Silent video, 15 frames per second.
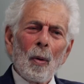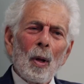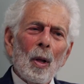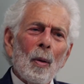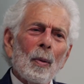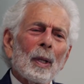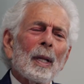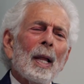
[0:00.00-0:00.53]

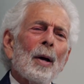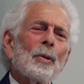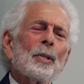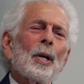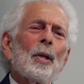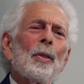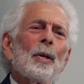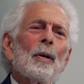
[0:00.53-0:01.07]
Well, Klaus,
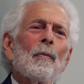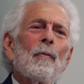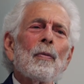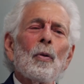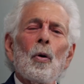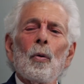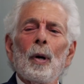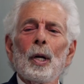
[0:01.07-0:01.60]
I think
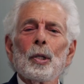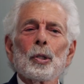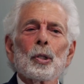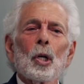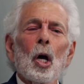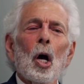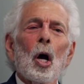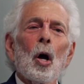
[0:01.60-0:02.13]
flow rates
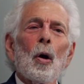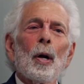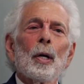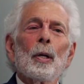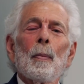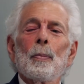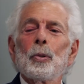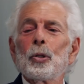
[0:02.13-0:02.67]
are an
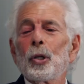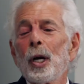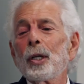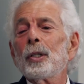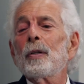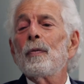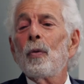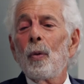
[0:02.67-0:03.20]

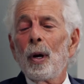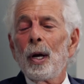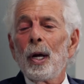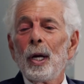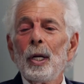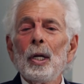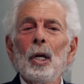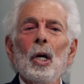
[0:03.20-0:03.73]
objective
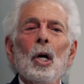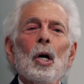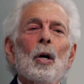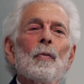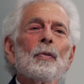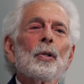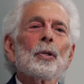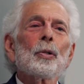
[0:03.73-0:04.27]
way
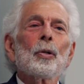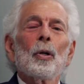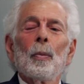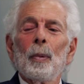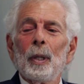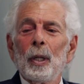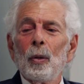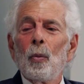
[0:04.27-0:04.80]
of
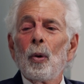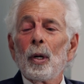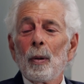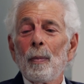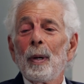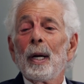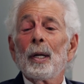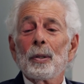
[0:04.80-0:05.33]
determining what a
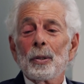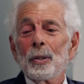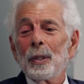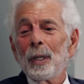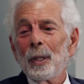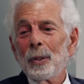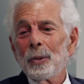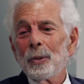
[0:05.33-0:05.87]
man
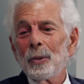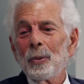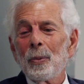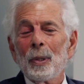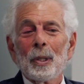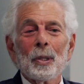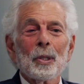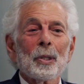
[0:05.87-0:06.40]
says
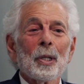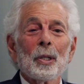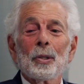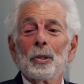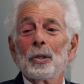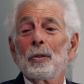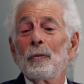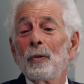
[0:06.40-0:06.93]
when he says
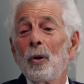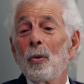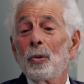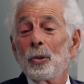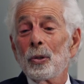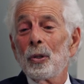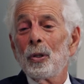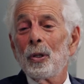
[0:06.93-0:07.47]
his flow
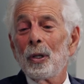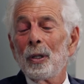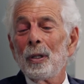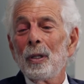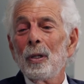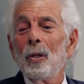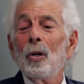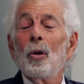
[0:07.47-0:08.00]
is good
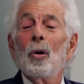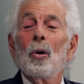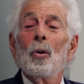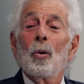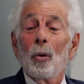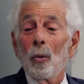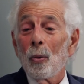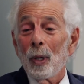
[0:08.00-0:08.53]

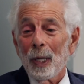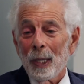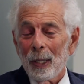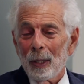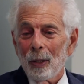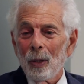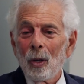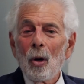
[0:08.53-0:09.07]
or
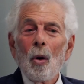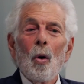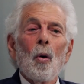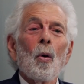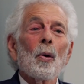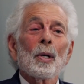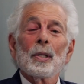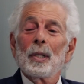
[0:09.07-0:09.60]
weak,
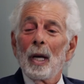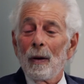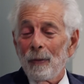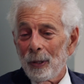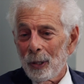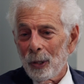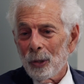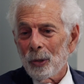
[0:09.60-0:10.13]
or he's
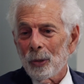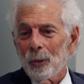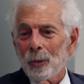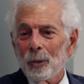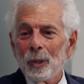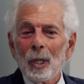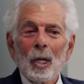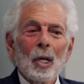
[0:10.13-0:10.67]
having
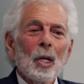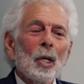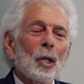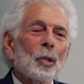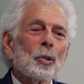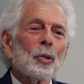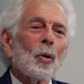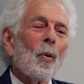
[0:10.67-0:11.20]
issues.
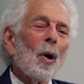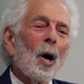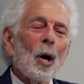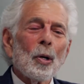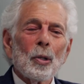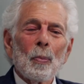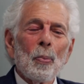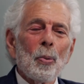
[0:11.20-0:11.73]
It's so
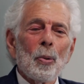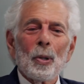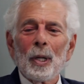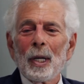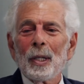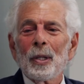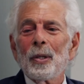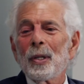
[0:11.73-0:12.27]
hard to put
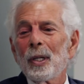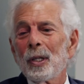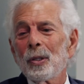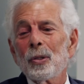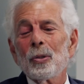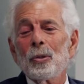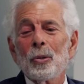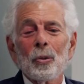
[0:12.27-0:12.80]
anything
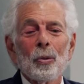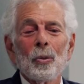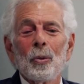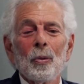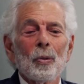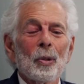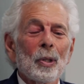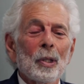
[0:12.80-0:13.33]

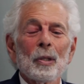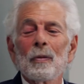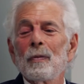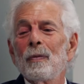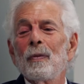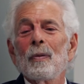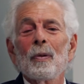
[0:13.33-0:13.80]
to these